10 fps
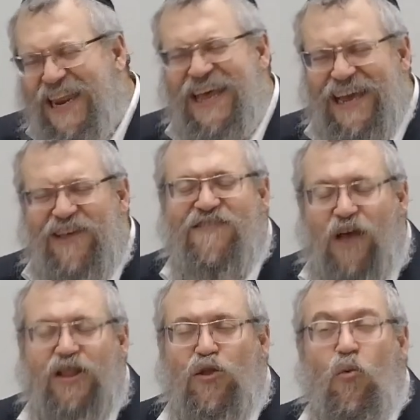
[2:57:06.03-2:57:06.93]
That they
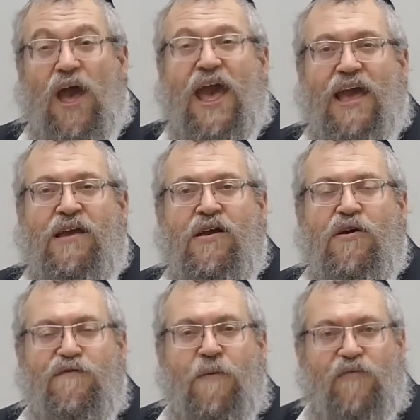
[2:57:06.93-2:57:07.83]
should
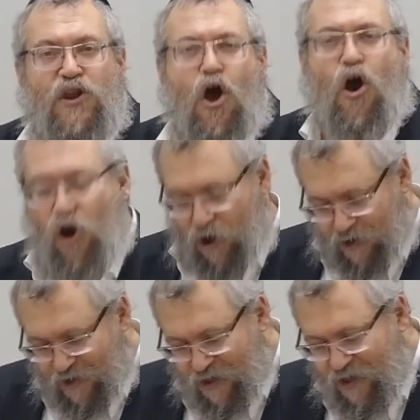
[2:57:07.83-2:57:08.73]
leave room for
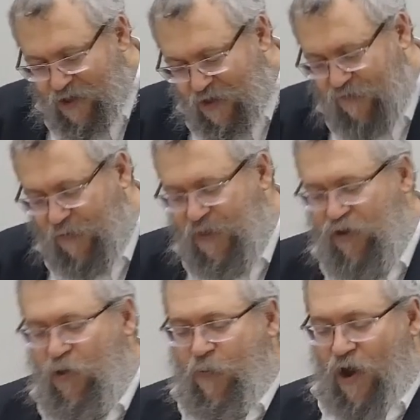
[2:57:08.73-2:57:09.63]
Yesh and
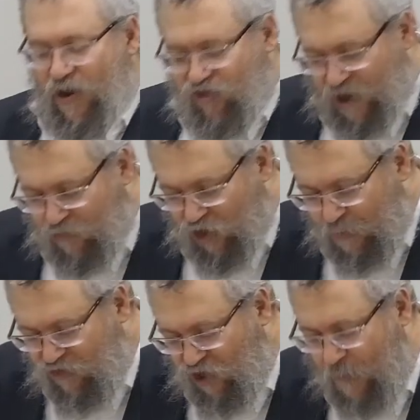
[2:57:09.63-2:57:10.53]
Nifrad. For
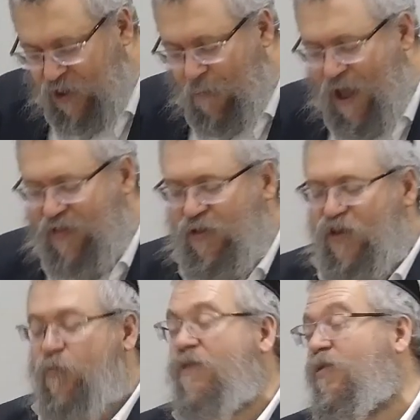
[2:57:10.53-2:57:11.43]
beingness and
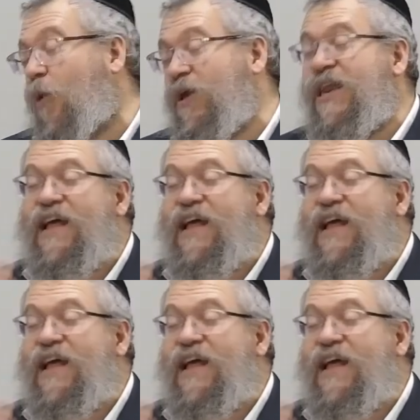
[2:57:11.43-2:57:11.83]
separateness.